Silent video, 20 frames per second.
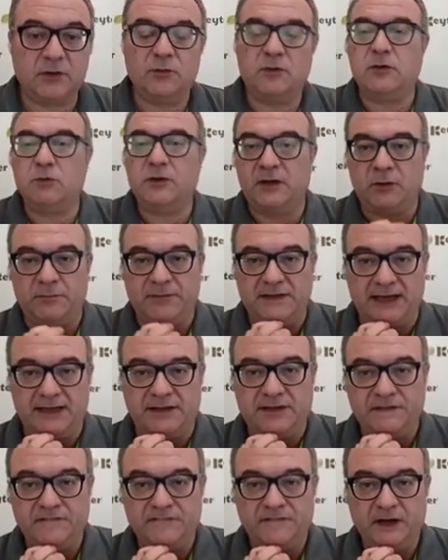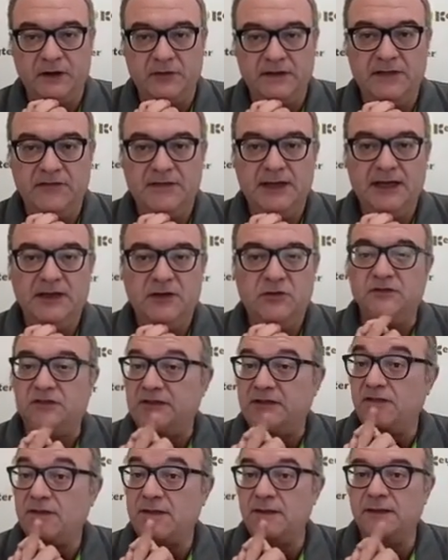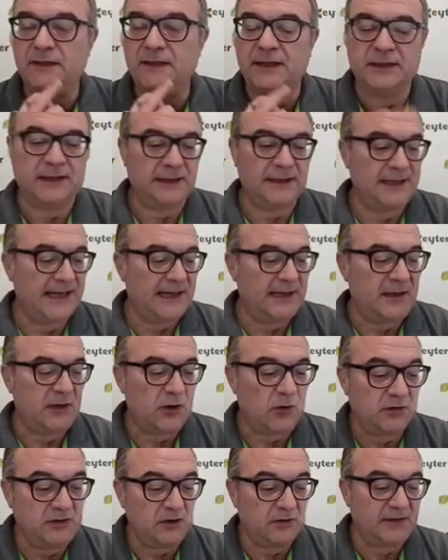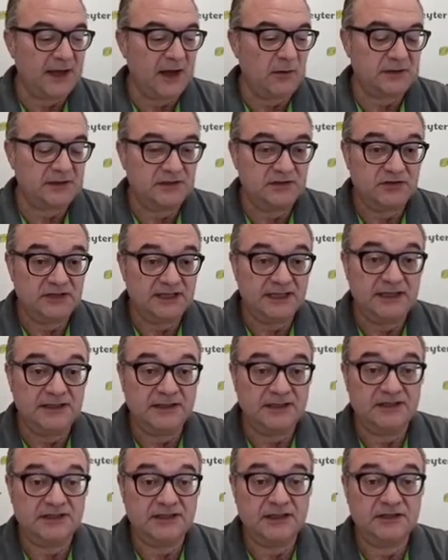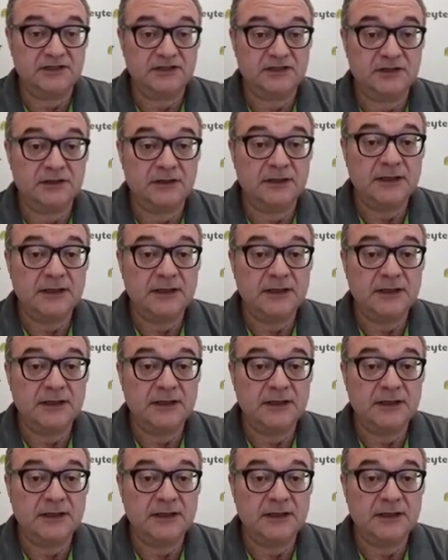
we will obtain the following values. Take note of how intriguing this is.